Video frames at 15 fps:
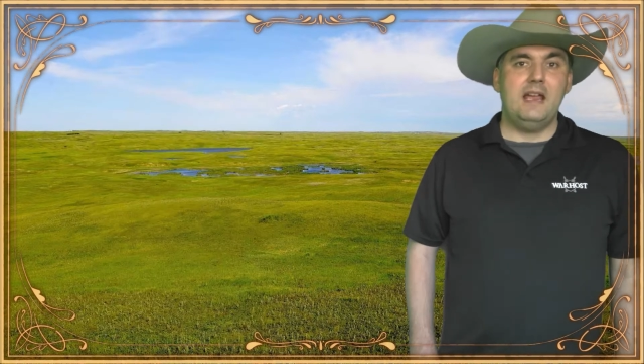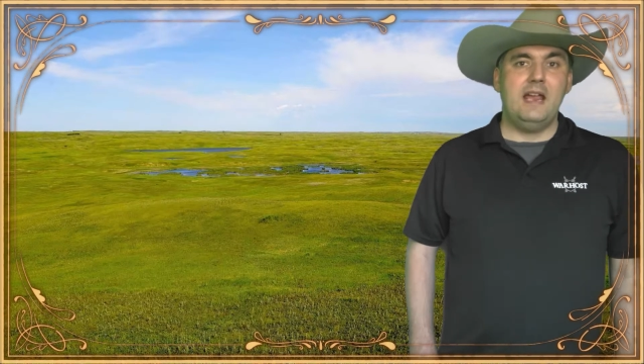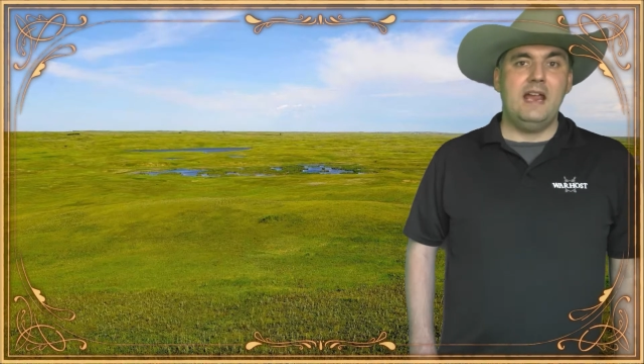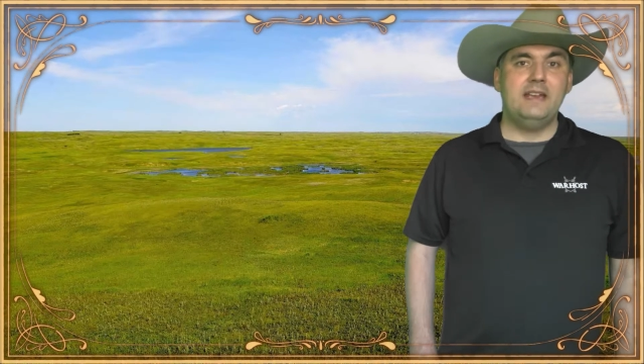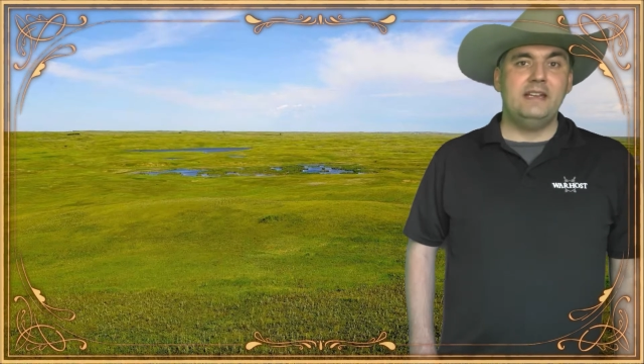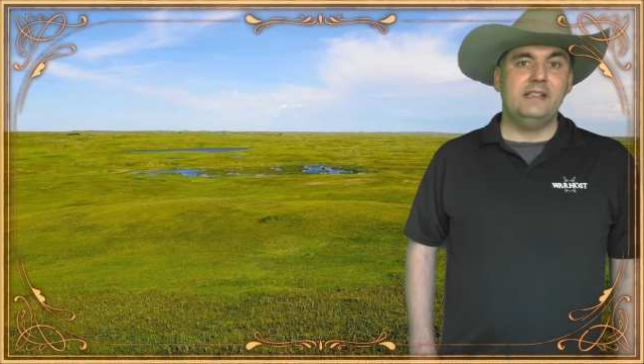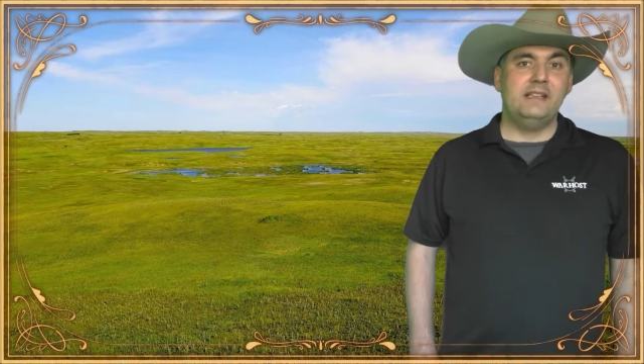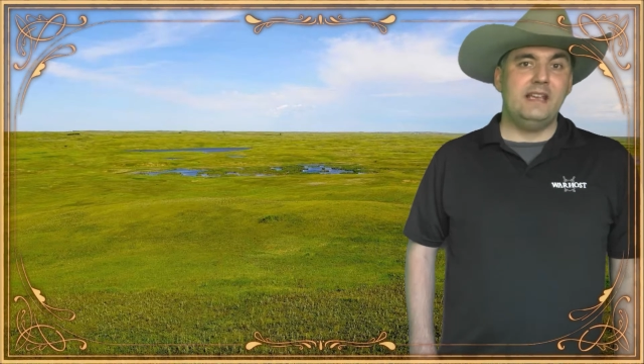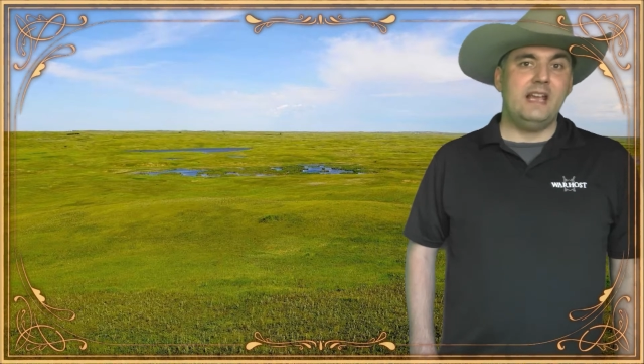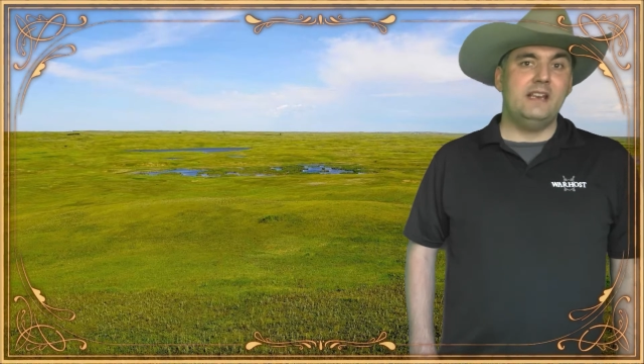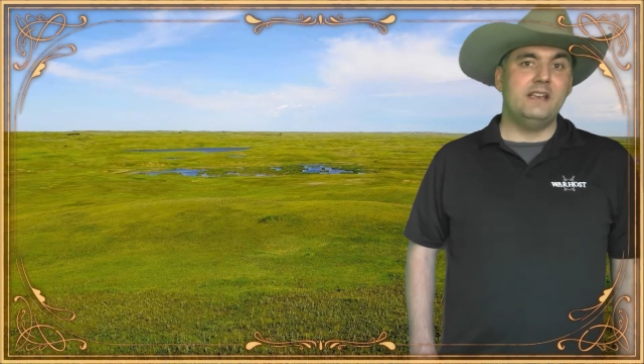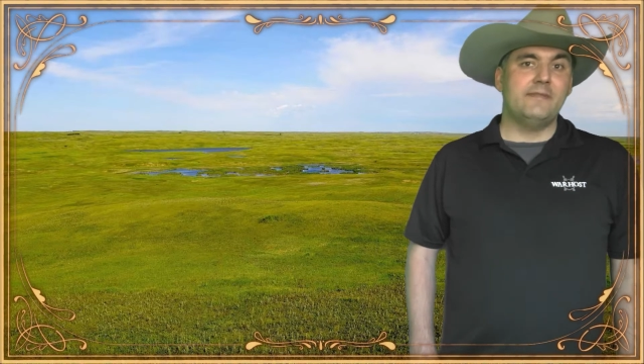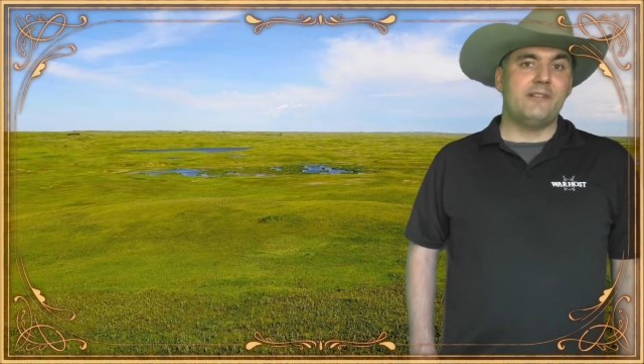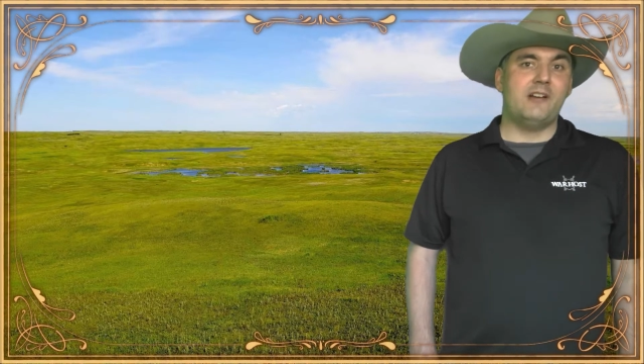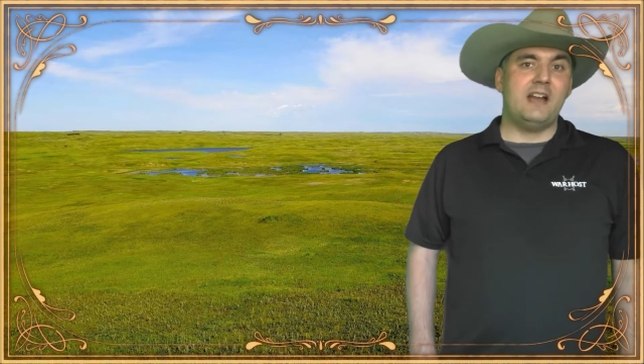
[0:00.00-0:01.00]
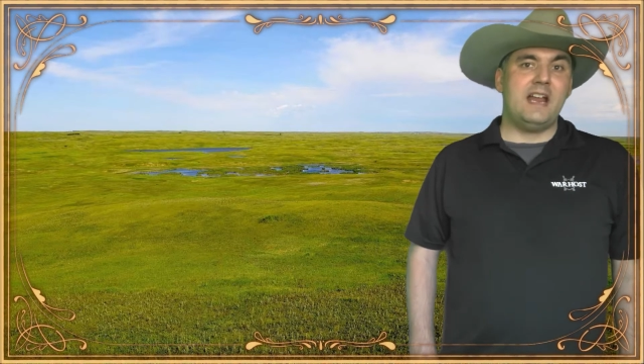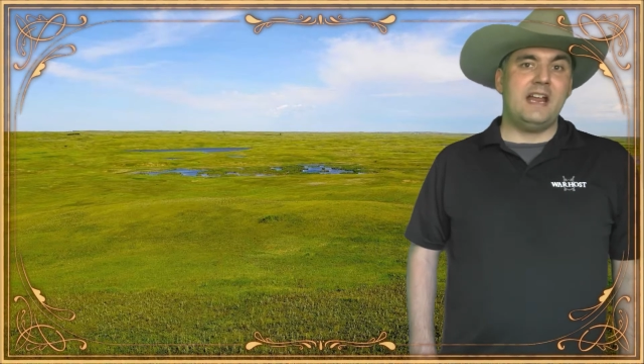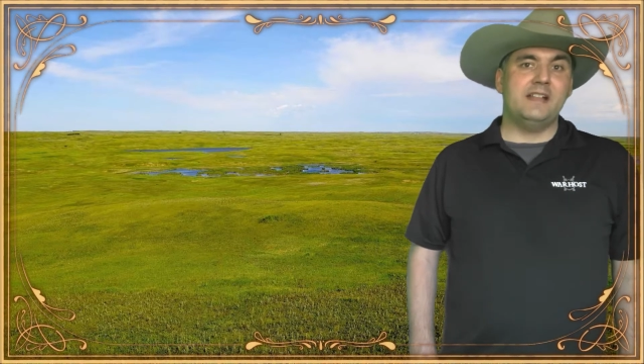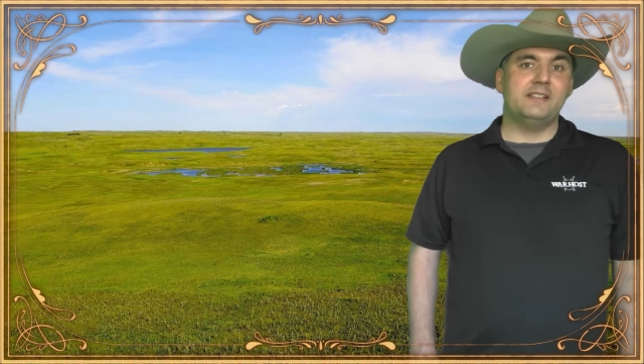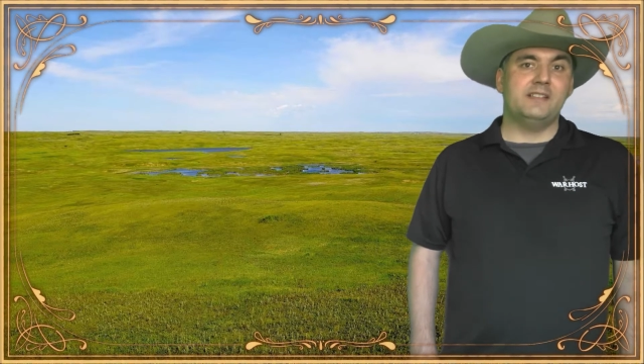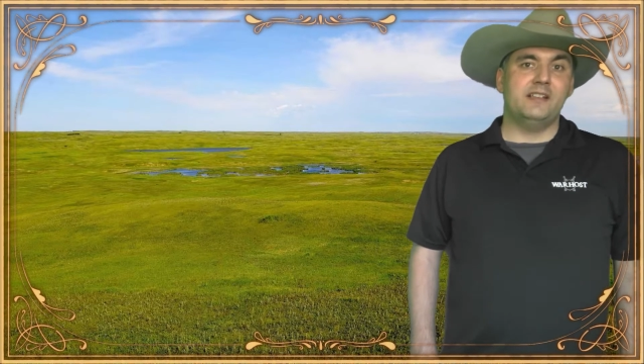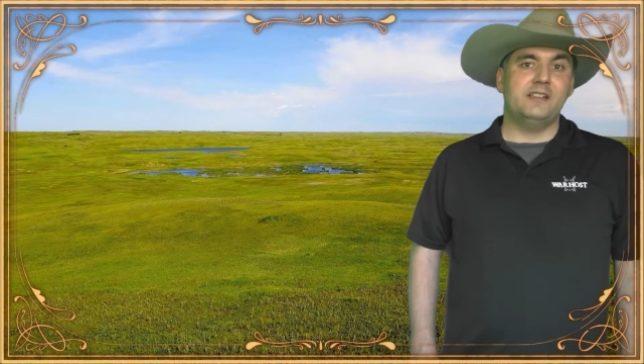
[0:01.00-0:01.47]
And at the end of our
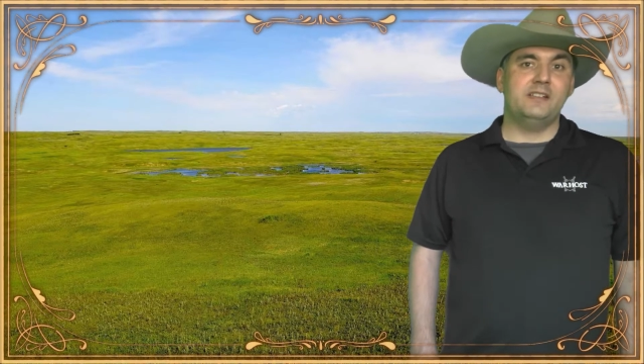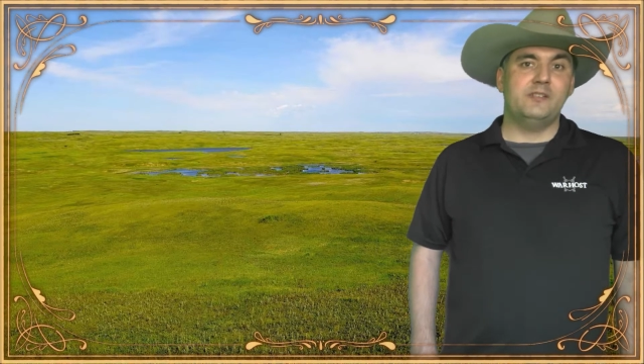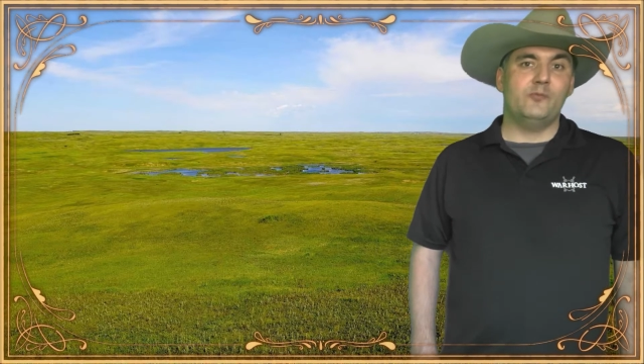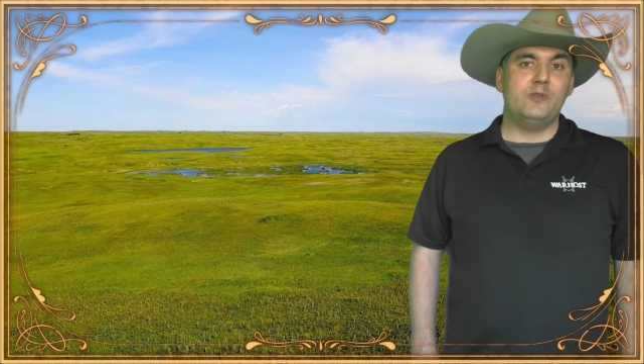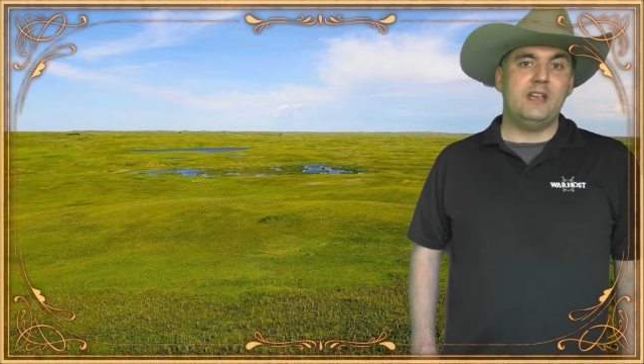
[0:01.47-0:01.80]
hands list,